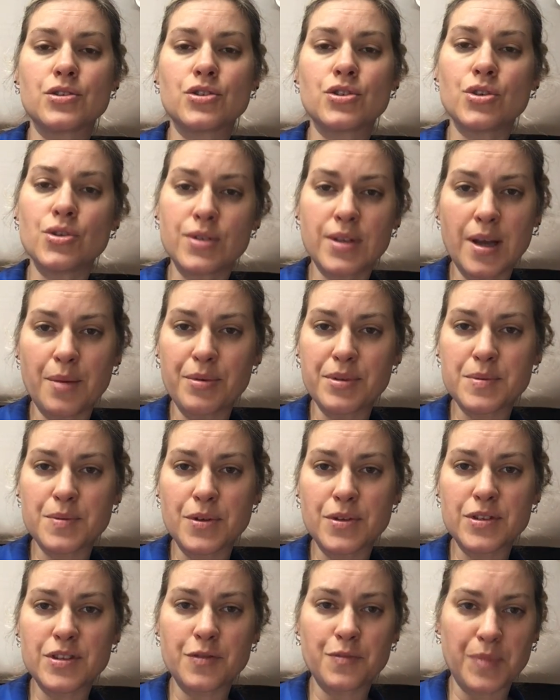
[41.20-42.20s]
2
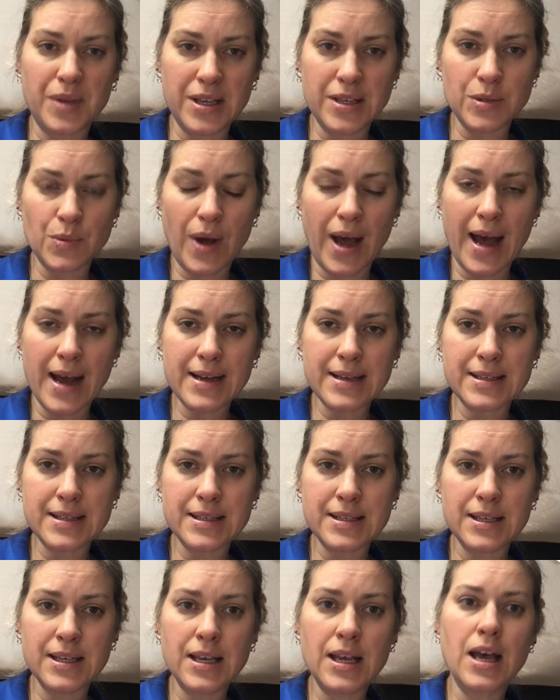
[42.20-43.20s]
tablespoons of
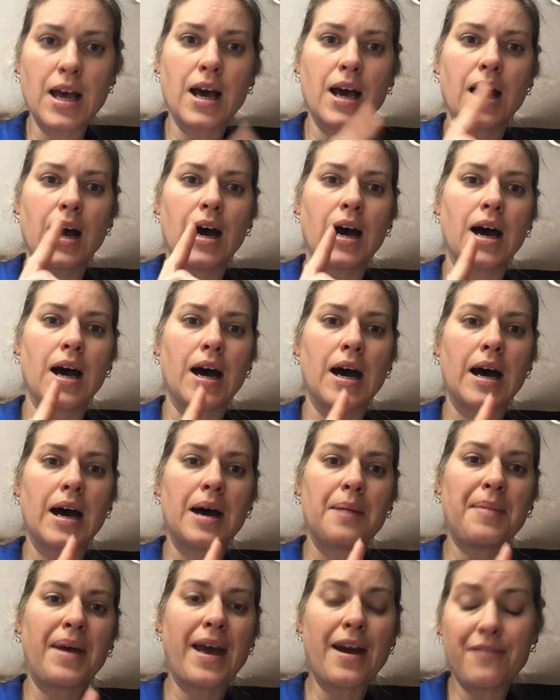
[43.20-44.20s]
beeswax,
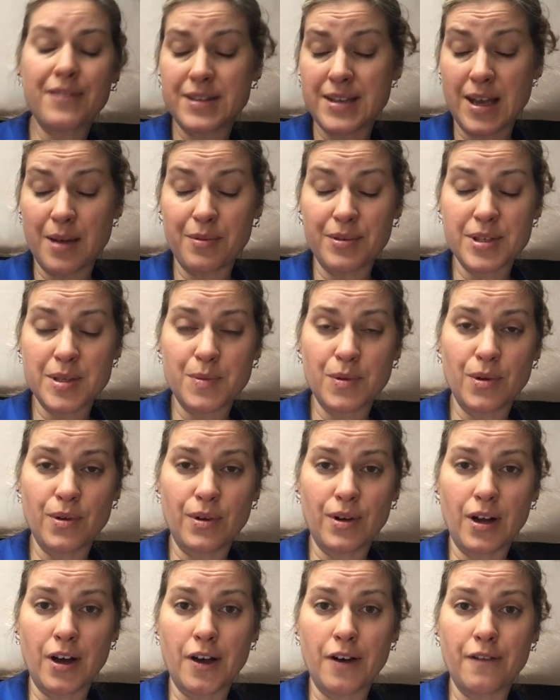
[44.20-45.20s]
half a
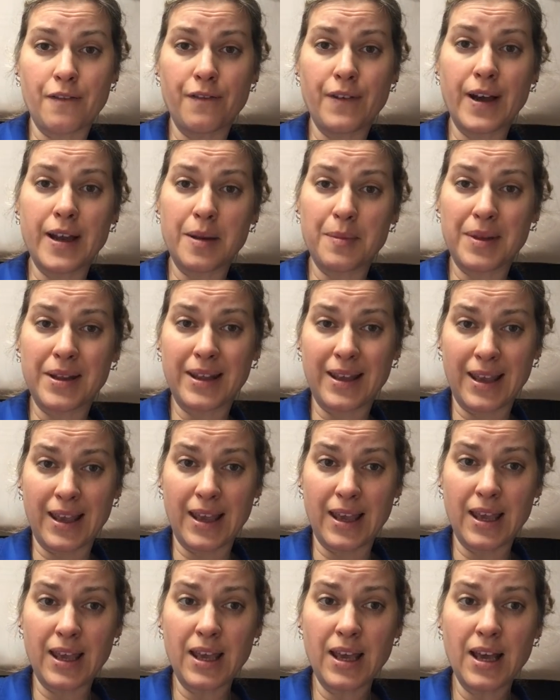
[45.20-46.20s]
tablespoon of vitamin
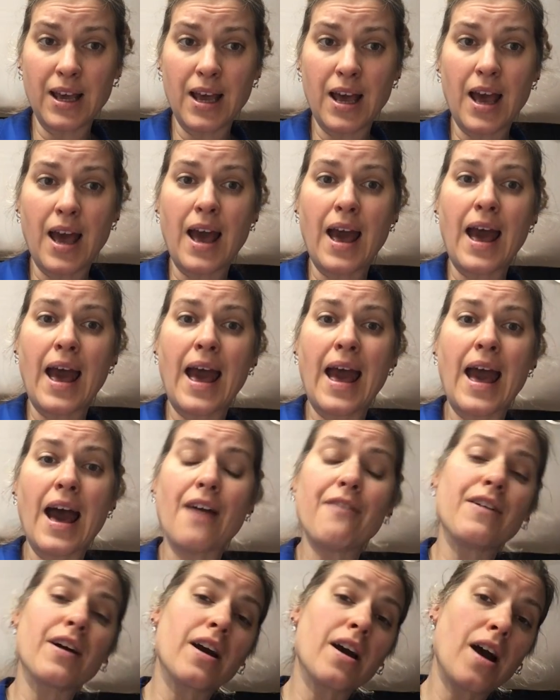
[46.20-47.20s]
E,
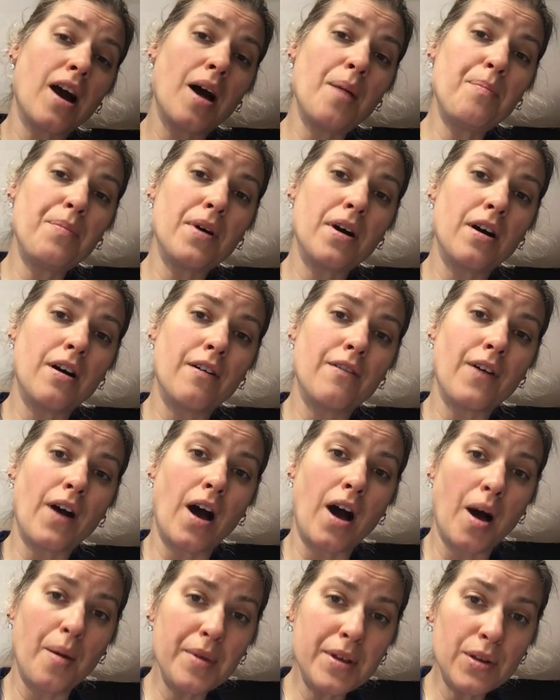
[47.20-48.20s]
half a cup of
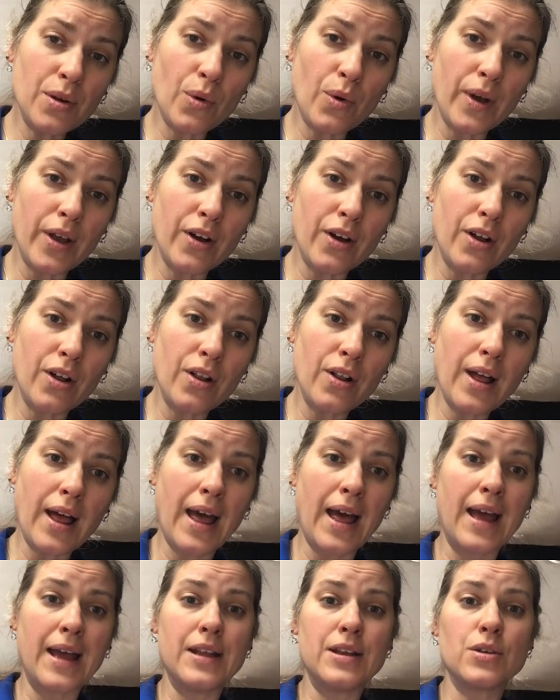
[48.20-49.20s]
almond oil
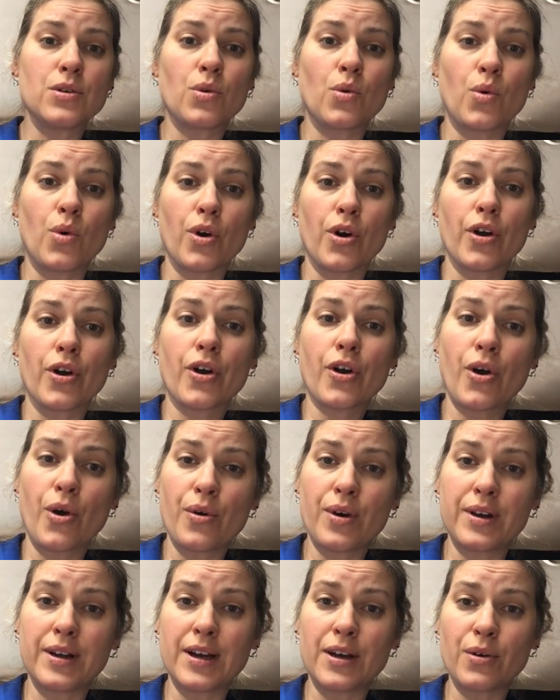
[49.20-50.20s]
and or
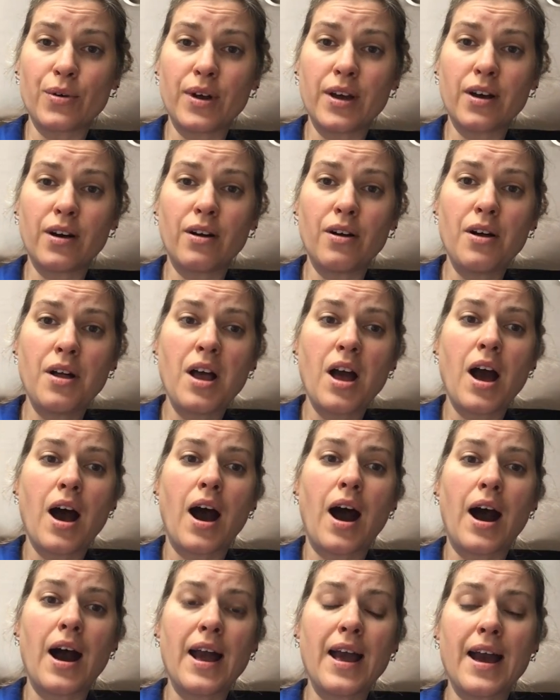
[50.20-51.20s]
coconut oil.
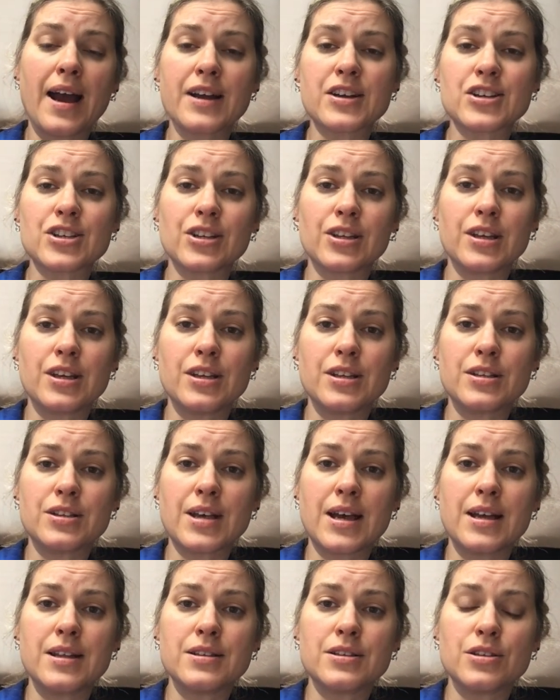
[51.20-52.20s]
I actually
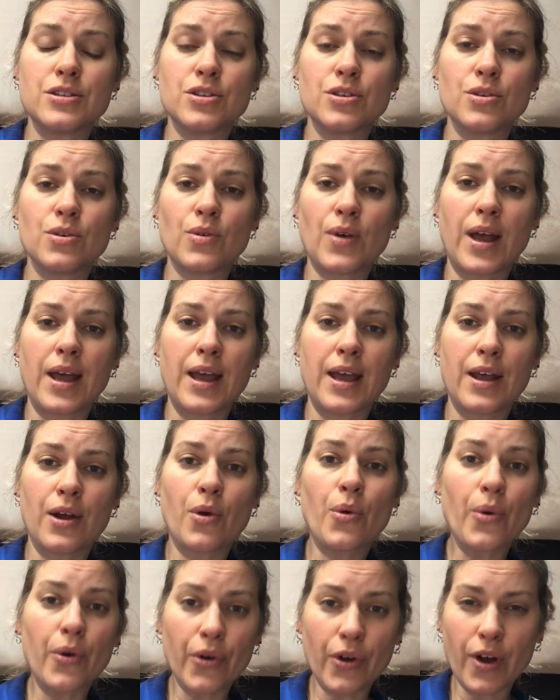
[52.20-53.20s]
tend to do a
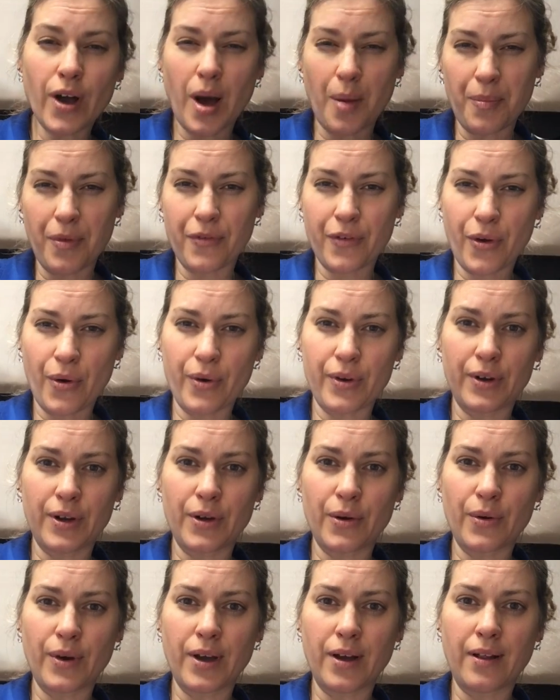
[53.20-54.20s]
1/4 cup of
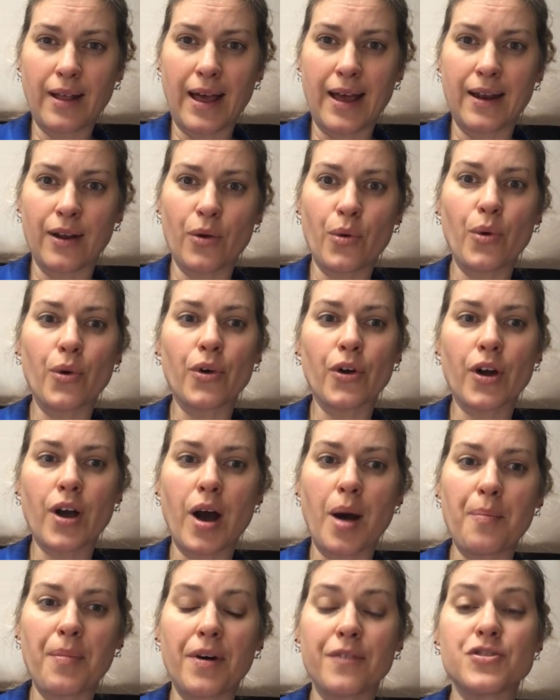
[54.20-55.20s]
coconut oil and a 1/4
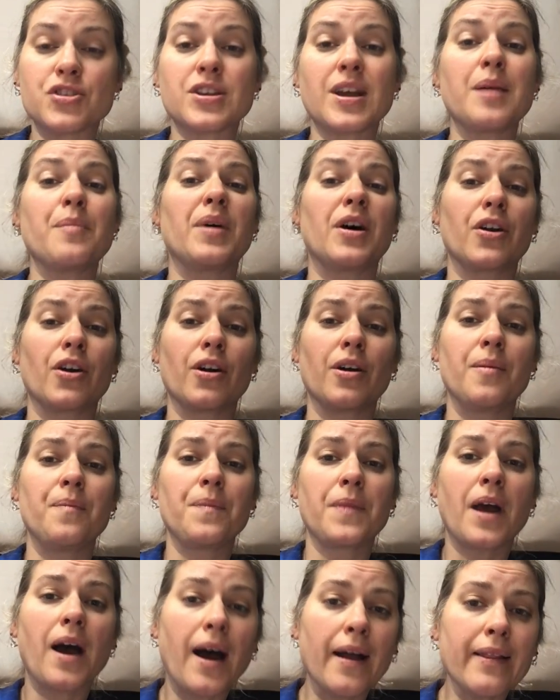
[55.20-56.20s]
cup of shea butter.
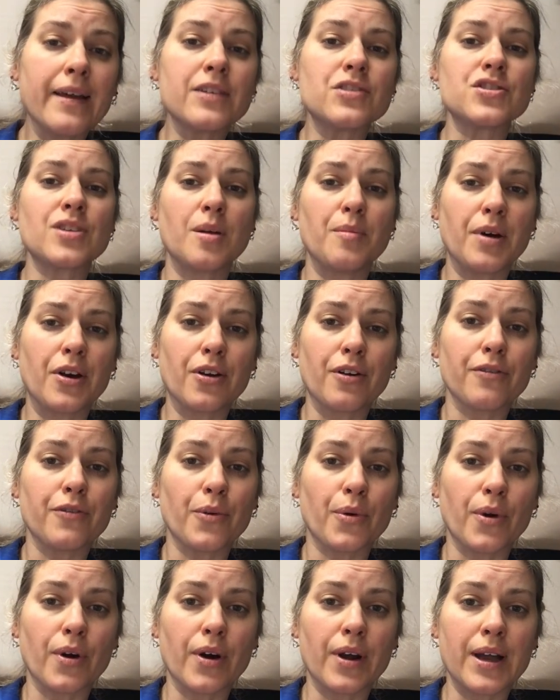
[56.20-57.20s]
I like shea butter
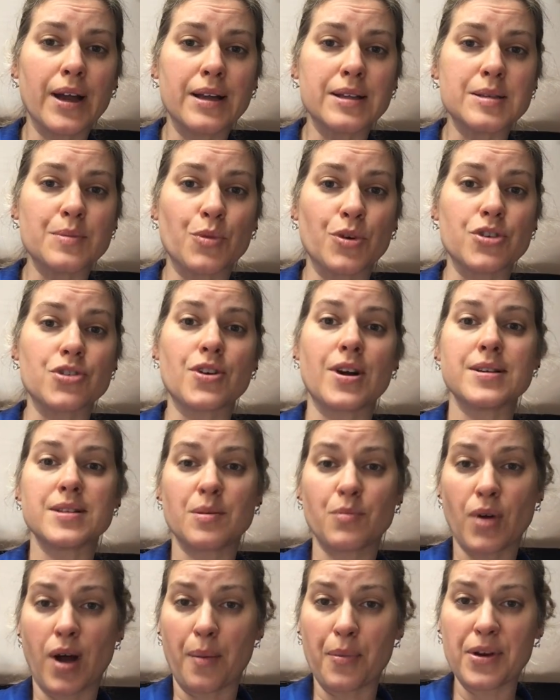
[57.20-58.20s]
for its
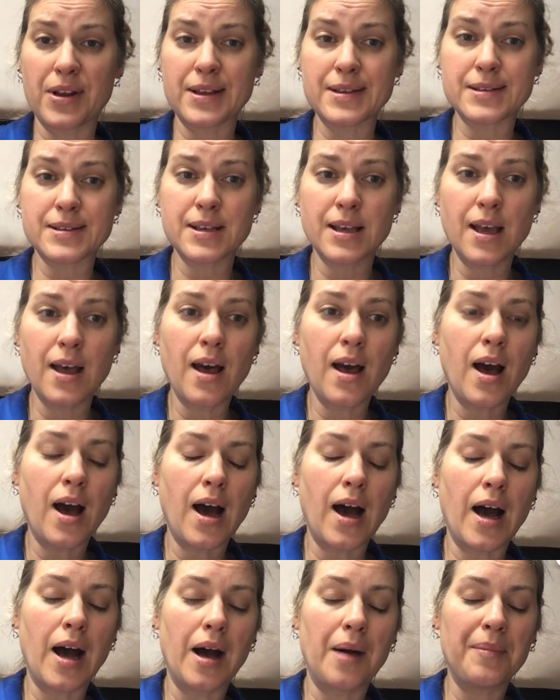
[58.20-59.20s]
moisturizing properties.
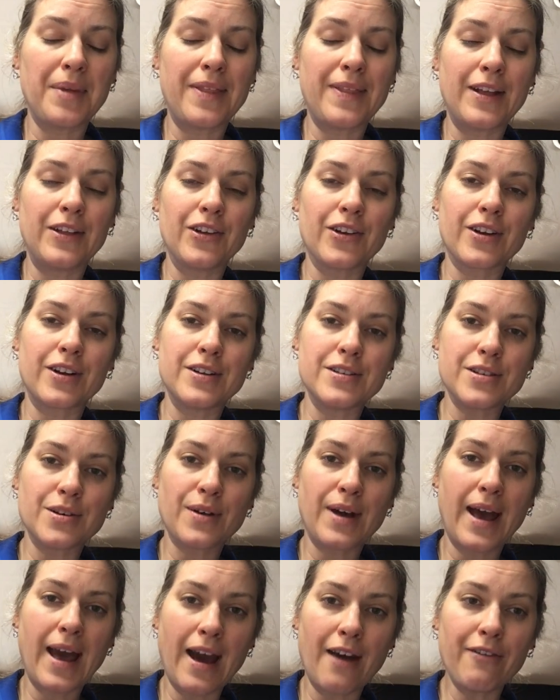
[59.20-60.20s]
And then you're going to do
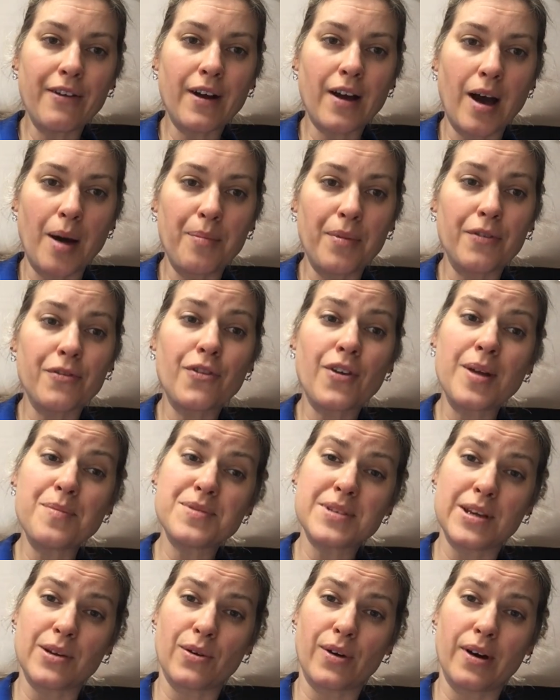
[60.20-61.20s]
a half a cup of
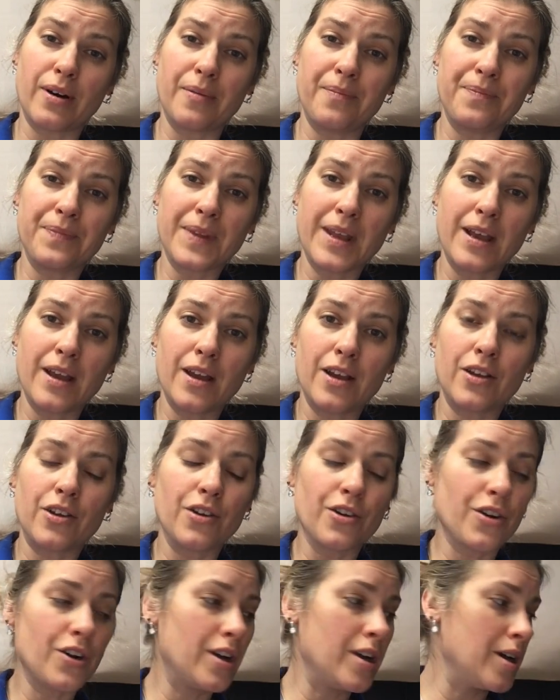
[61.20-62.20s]
grapeseed oil.
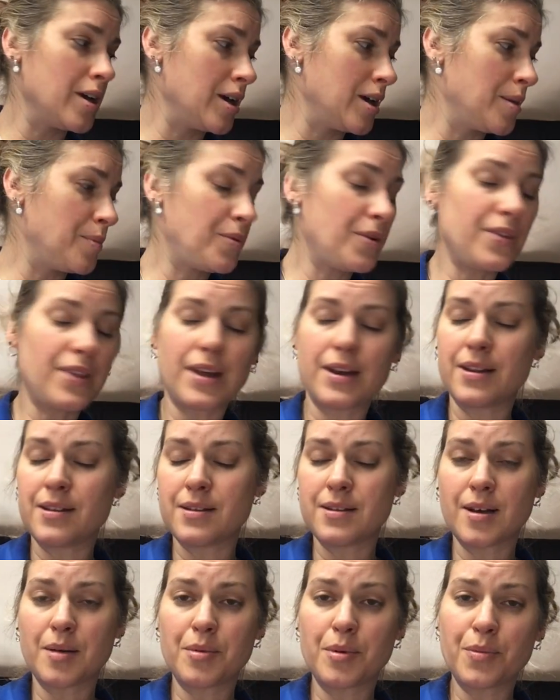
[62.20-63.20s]
You're going to put that
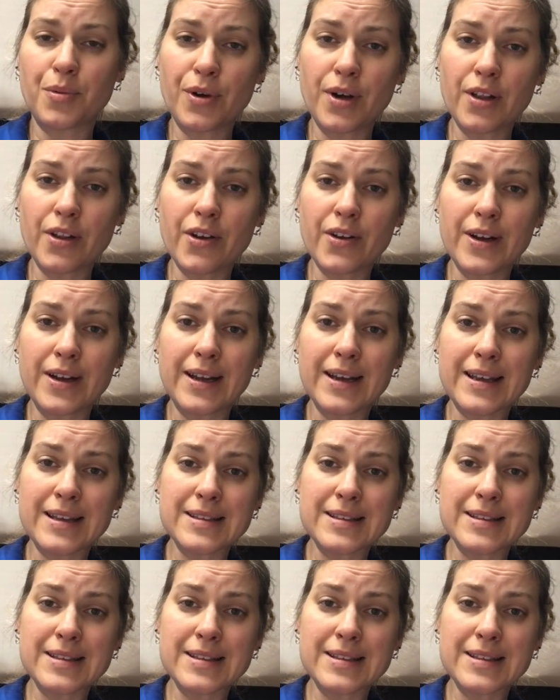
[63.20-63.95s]
in the double boiler in a